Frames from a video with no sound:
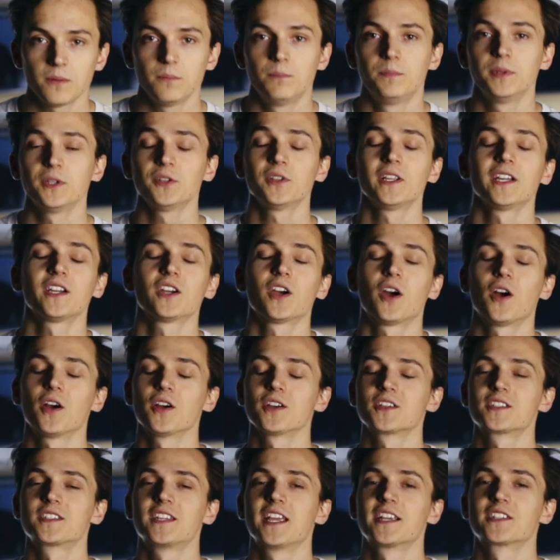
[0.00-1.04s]
Building
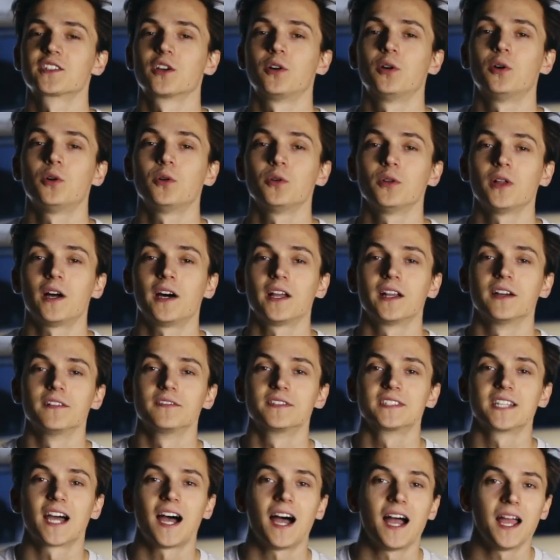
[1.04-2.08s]
cars takes a whole lot of
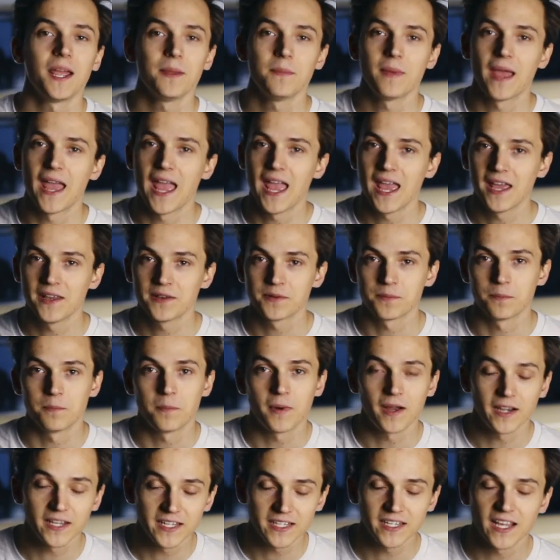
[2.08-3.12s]
time and
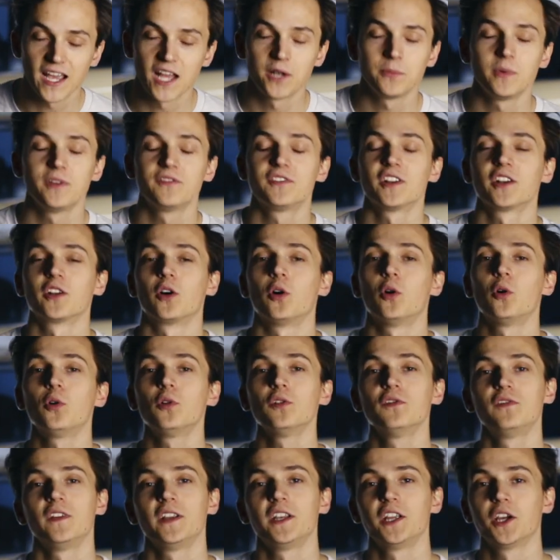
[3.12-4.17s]
money, and we've done a
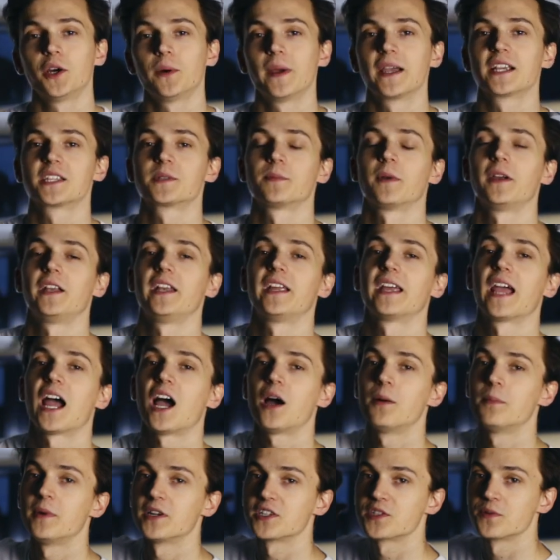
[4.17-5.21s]
whole video explaining
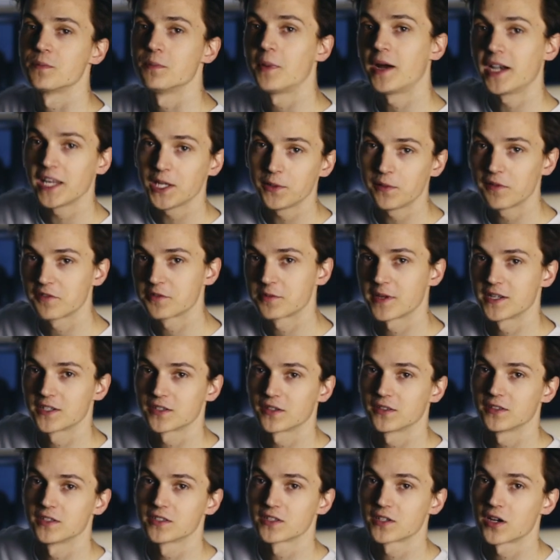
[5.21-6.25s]
how much money we've spent
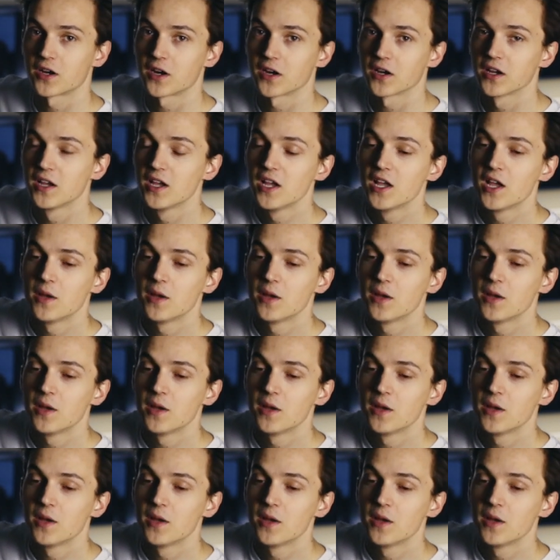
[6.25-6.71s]
on this car,